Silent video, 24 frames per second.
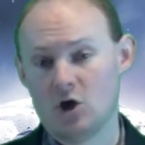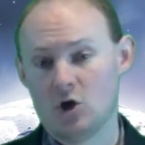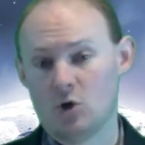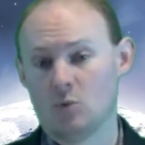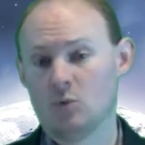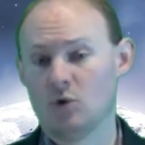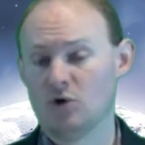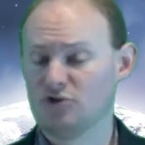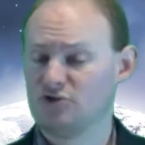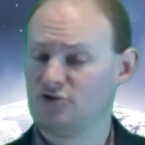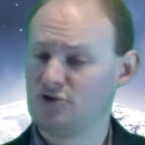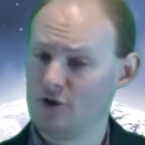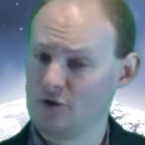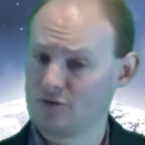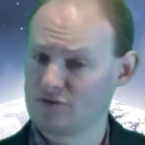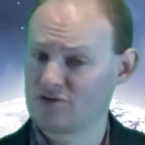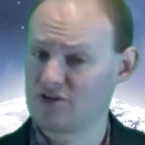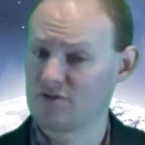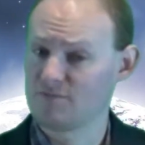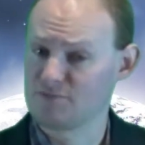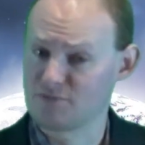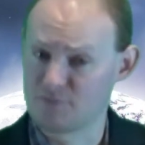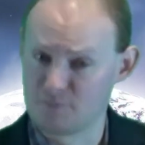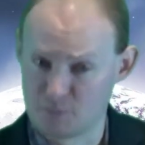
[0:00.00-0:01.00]
Well,
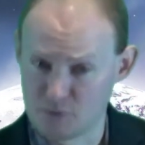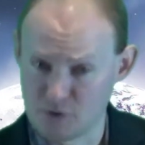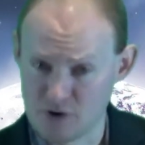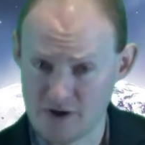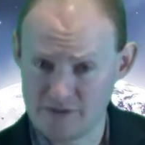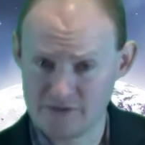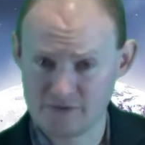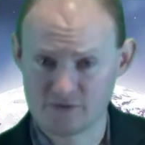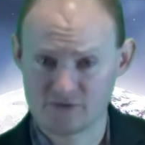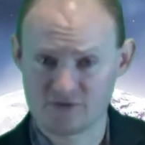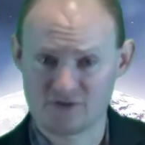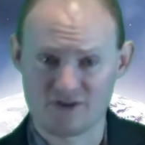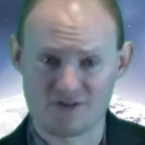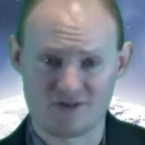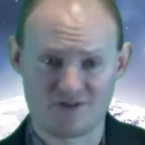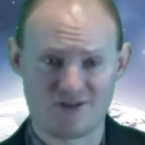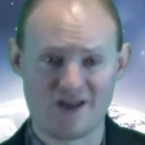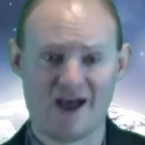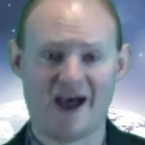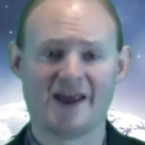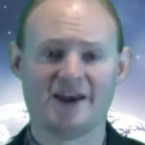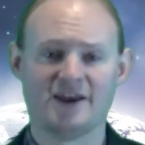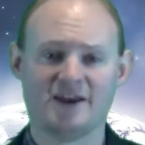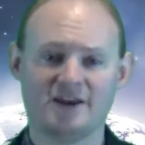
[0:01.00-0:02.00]
Joseph's brothers
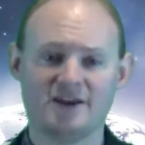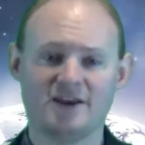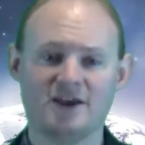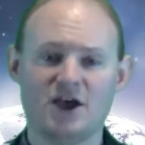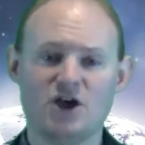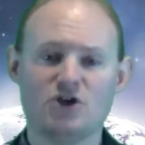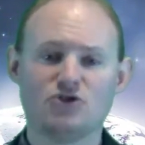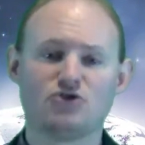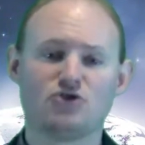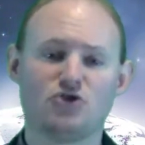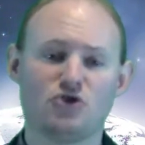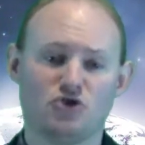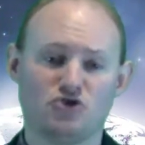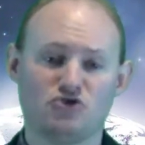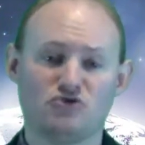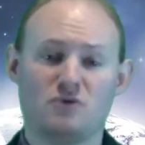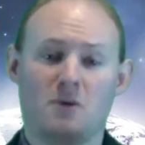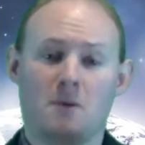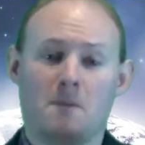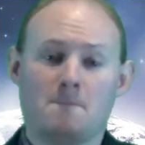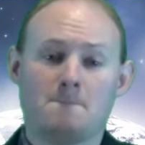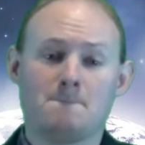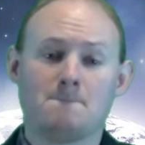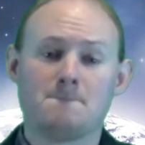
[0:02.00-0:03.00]
decided
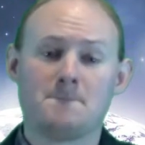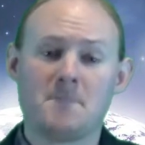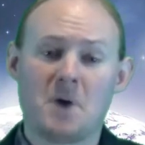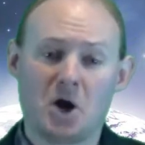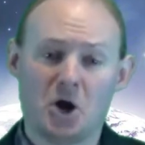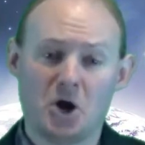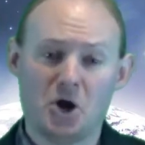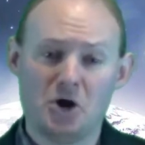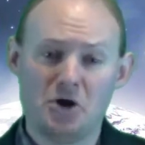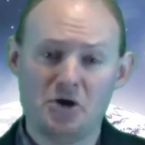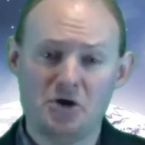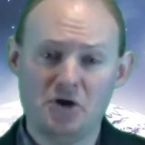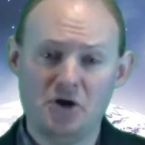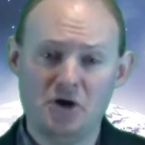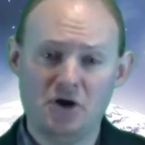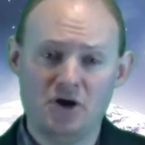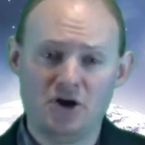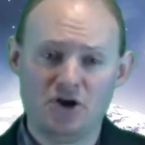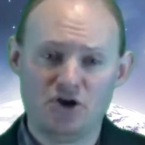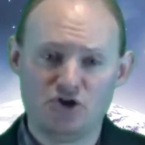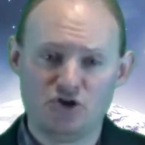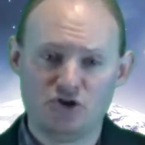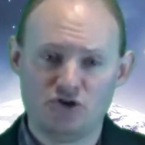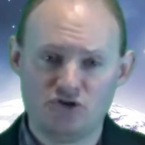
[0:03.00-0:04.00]
to murder
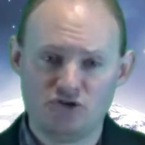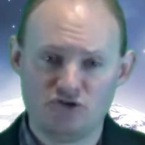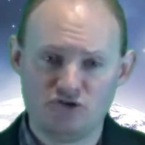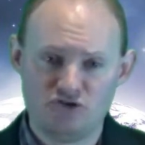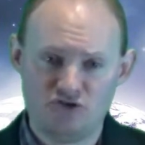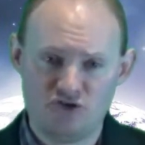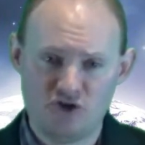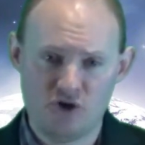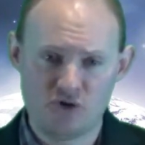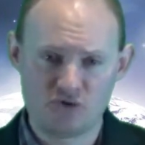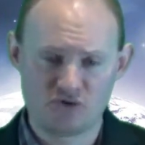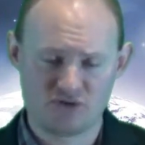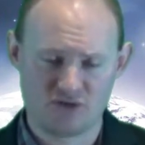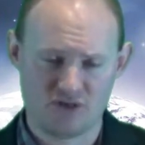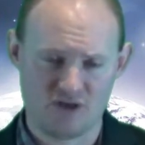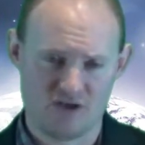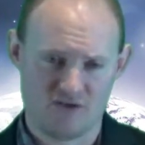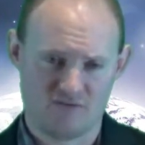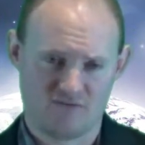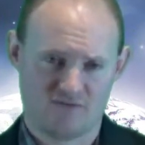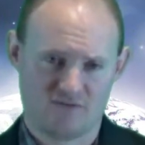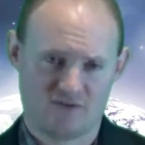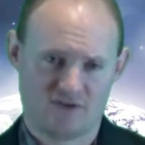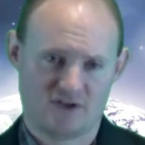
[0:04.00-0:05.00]

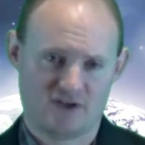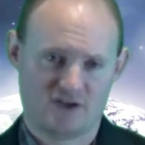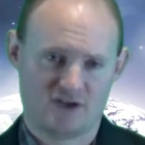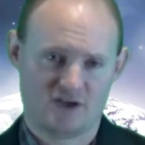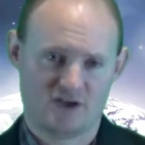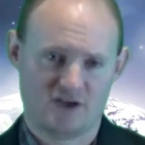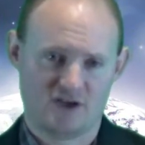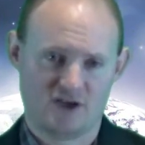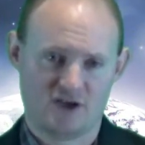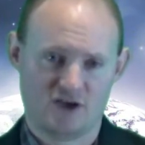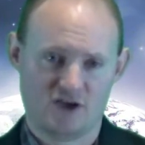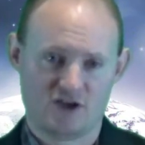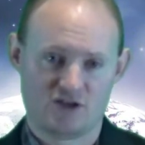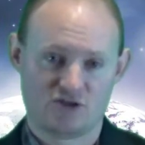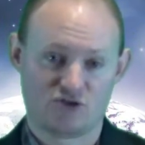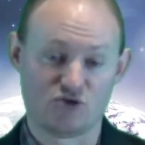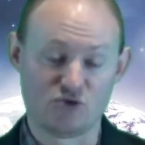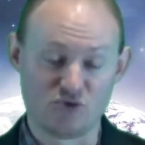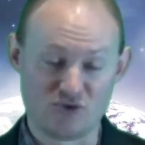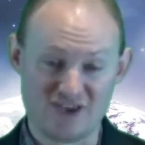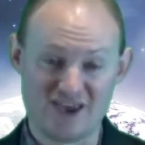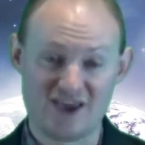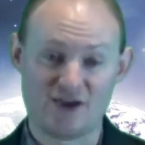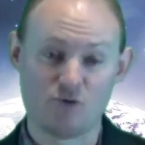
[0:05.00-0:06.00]
Joseph
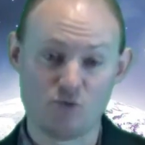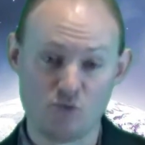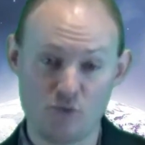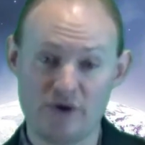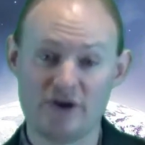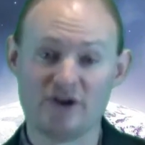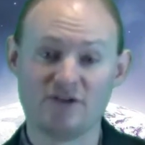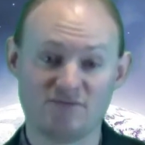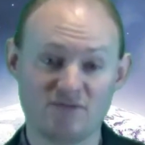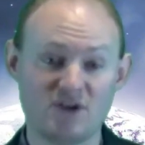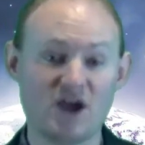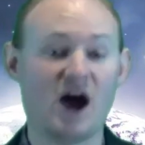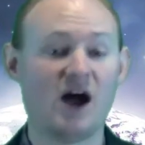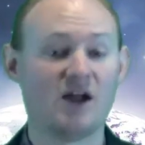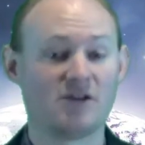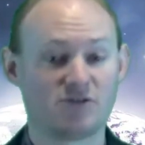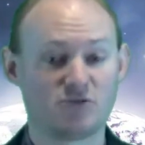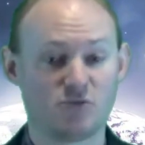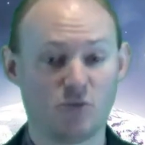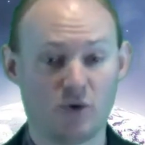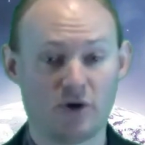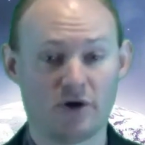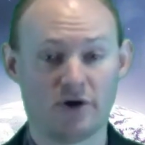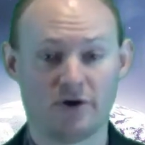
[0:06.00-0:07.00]
to get rid of
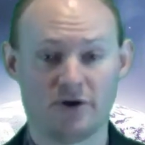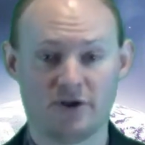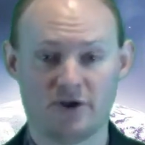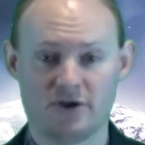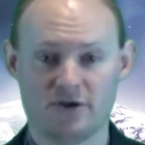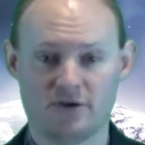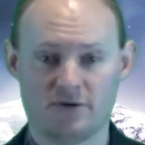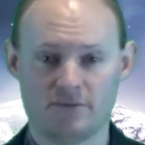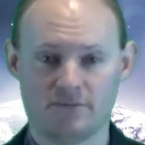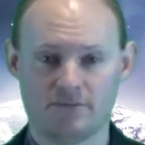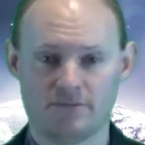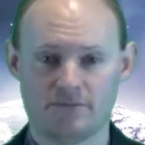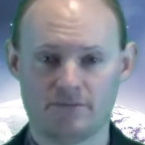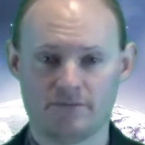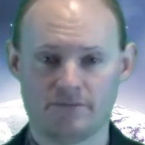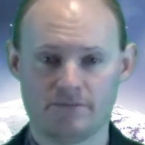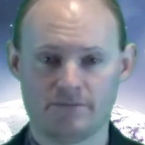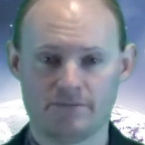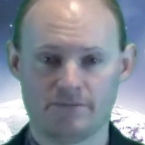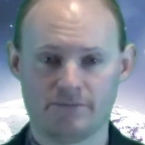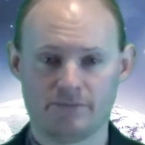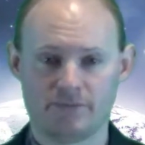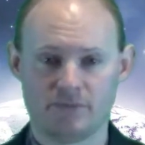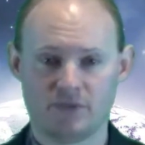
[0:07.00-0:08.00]
God's word.
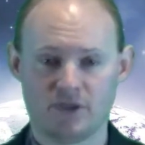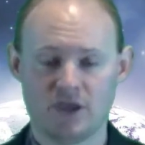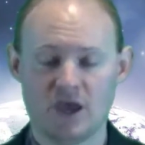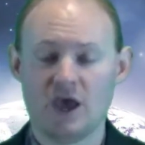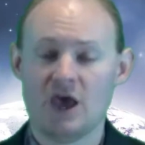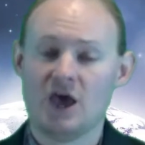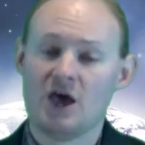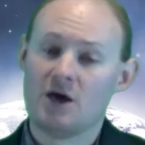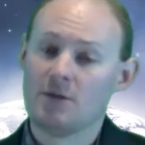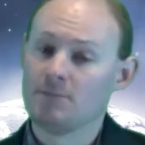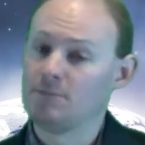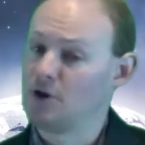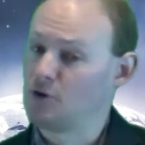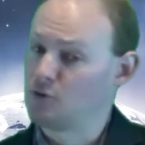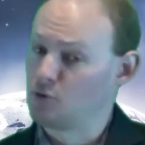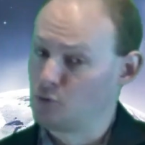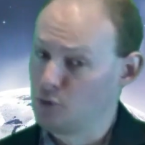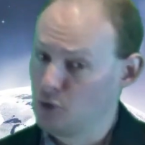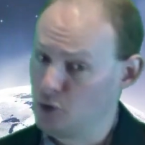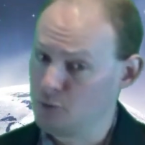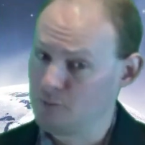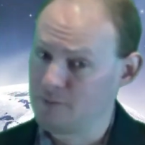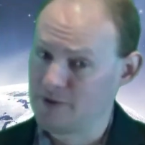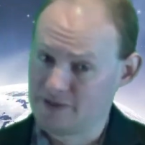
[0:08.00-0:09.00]
But
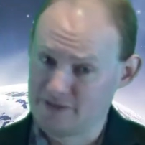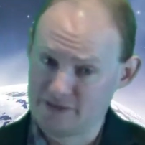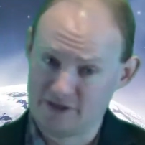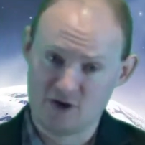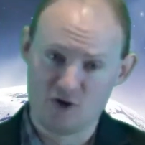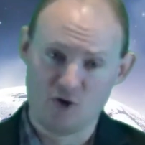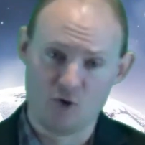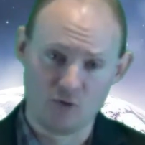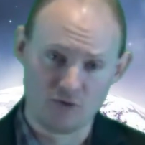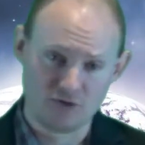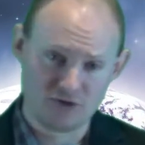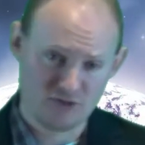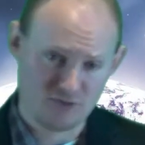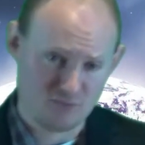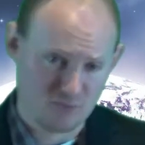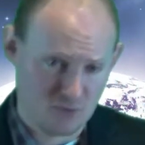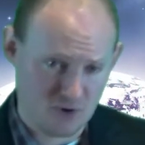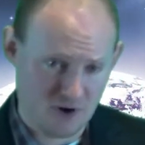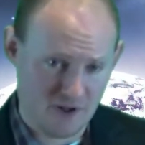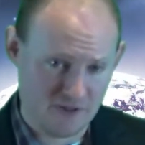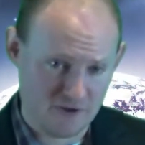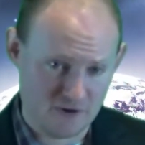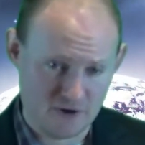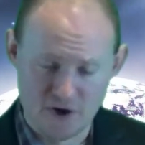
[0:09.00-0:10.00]
Reuben, the oldest
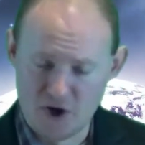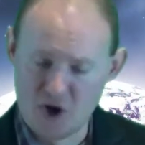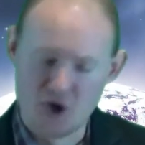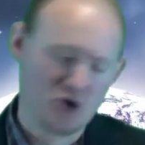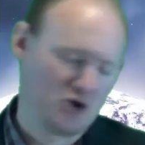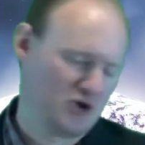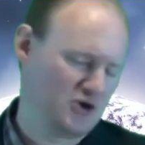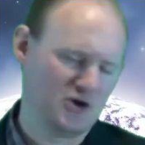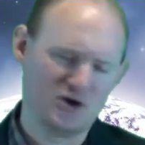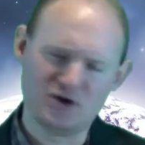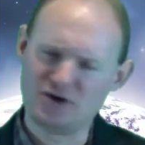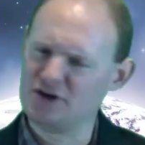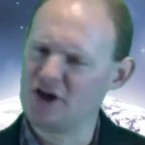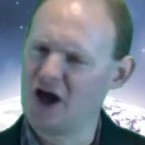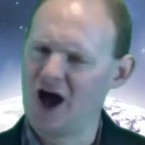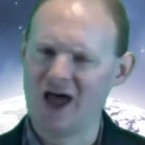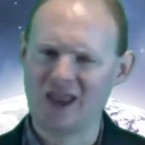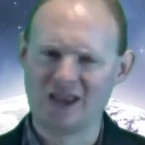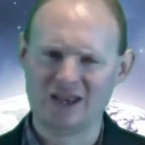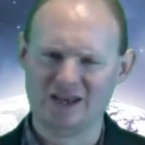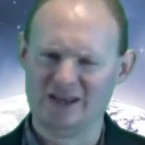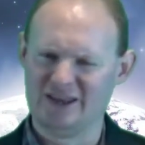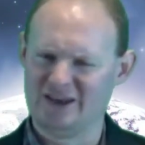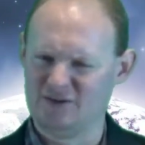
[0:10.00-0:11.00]
brother, could
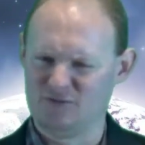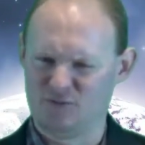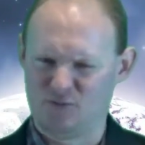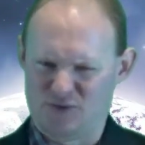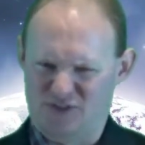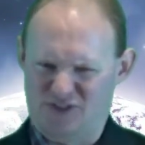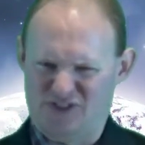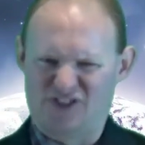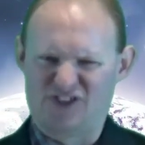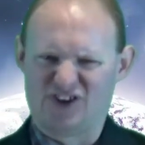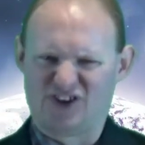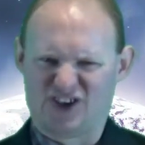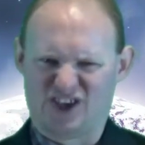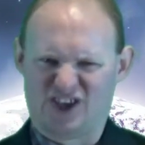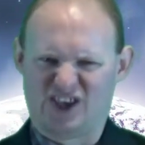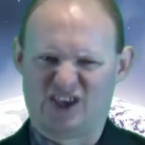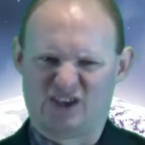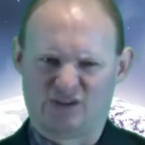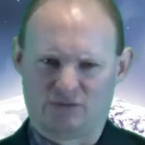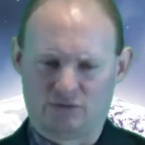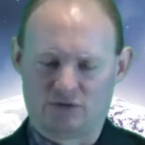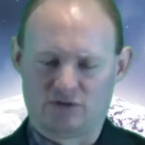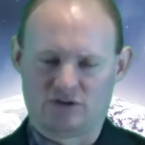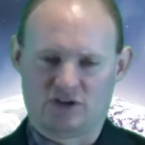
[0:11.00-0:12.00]
not live with the
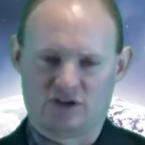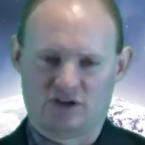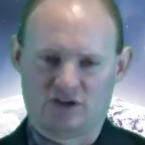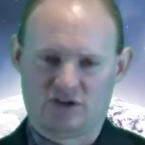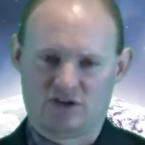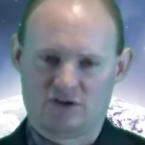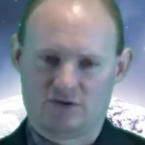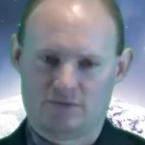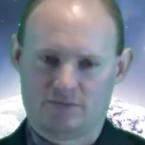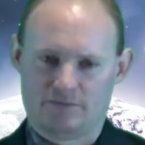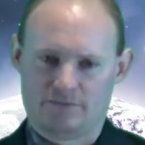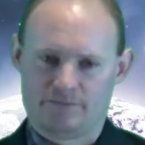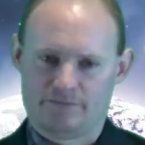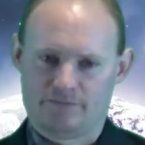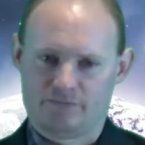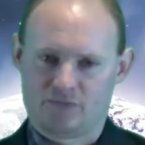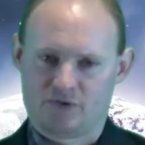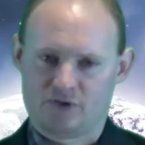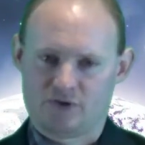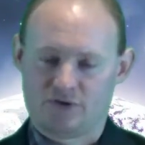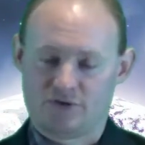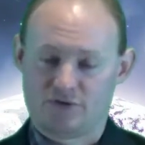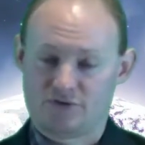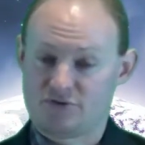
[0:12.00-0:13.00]
guilt.
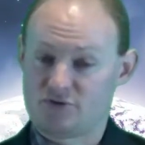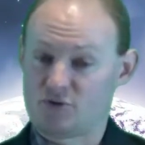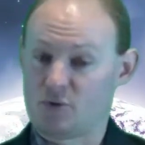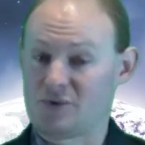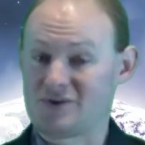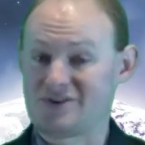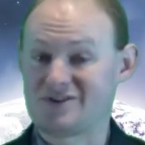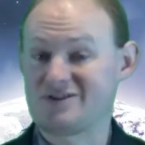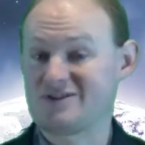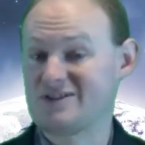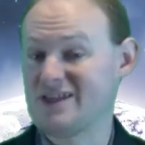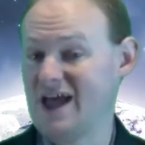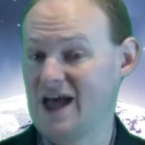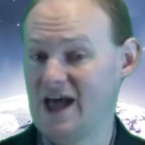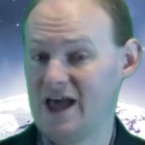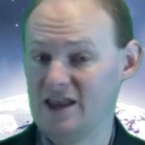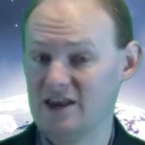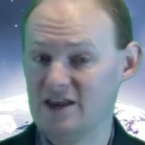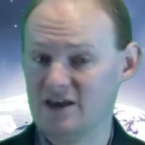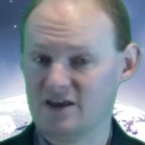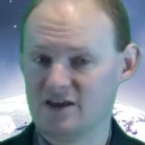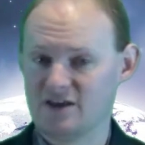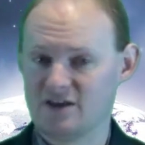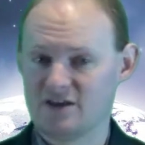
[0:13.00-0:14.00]
So
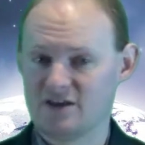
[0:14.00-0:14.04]
instead,